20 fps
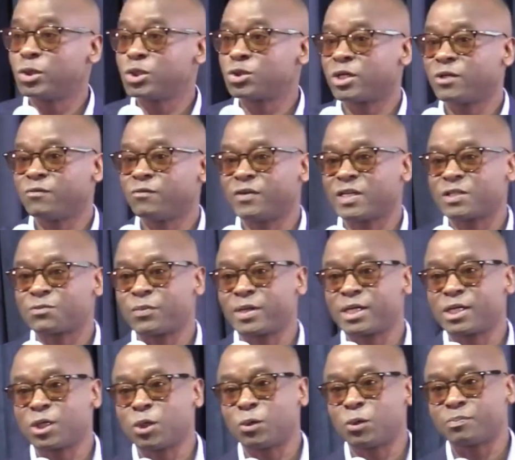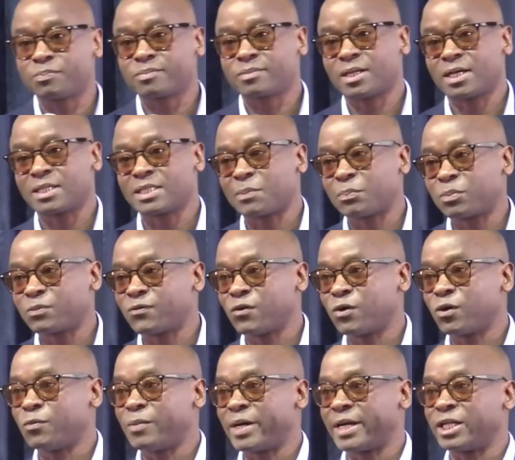Investment Group as a portfolio
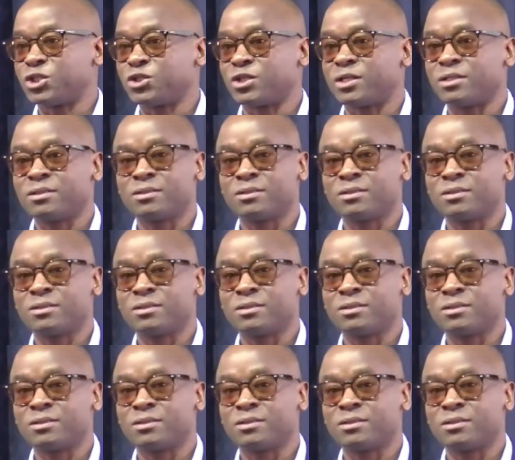manager,